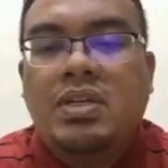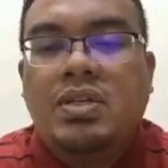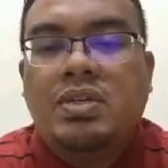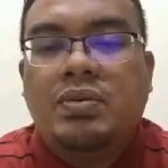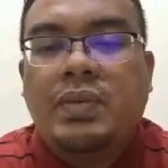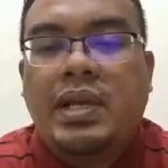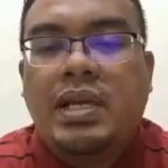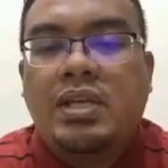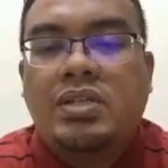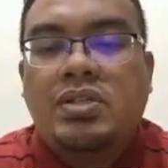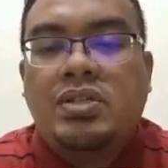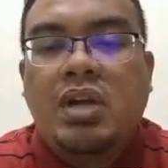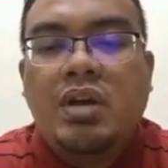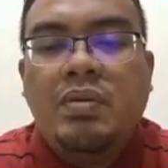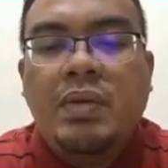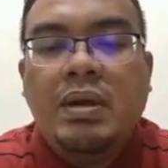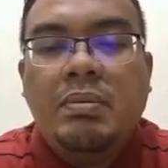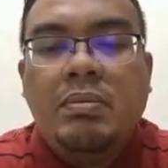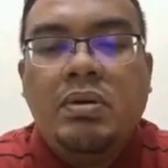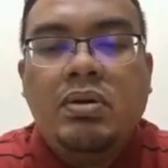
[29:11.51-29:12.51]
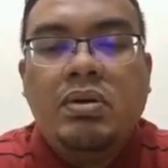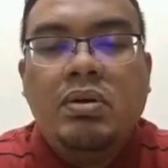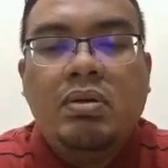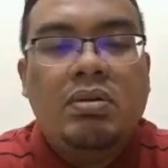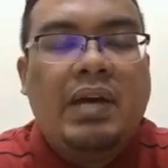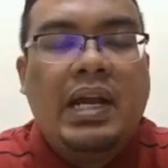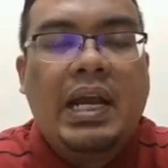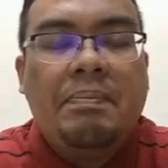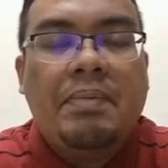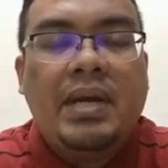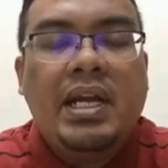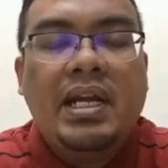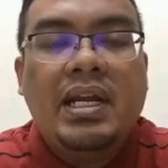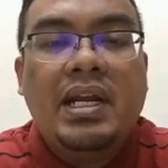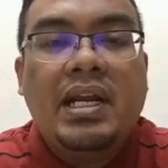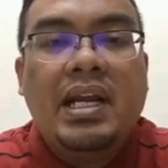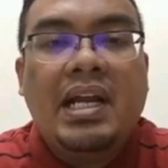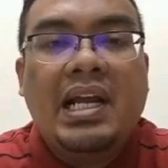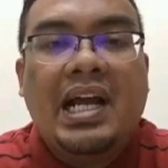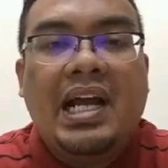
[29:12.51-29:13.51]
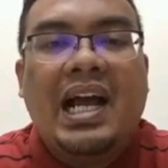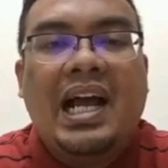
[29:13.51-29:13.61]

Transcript: So when the strong wind blew, what happened?